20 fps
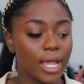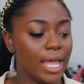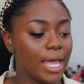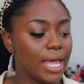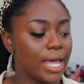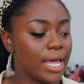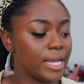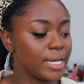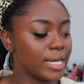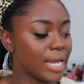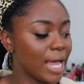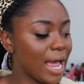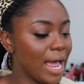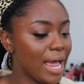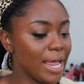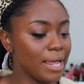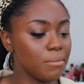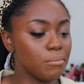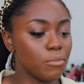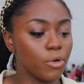And
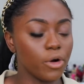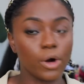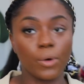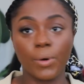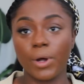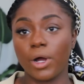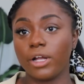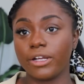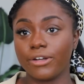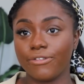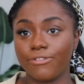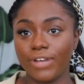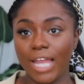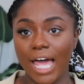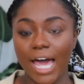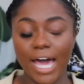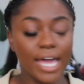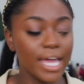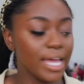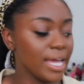I am more quick on the
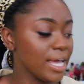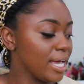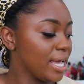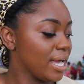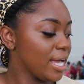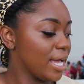fly.